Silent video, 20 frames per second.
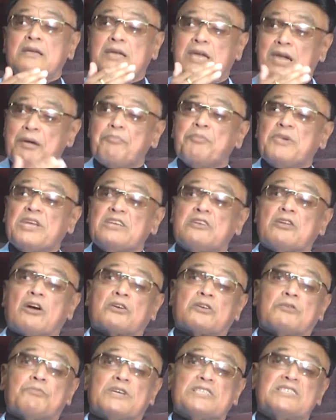gave me,
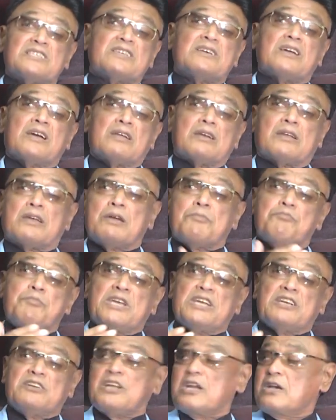Dr. Munsinger gave
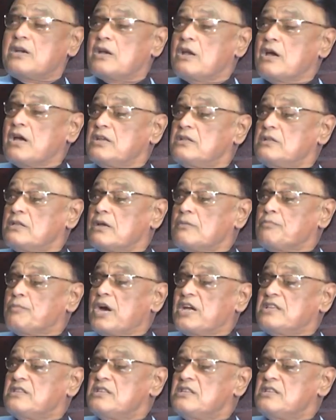me a deadline that by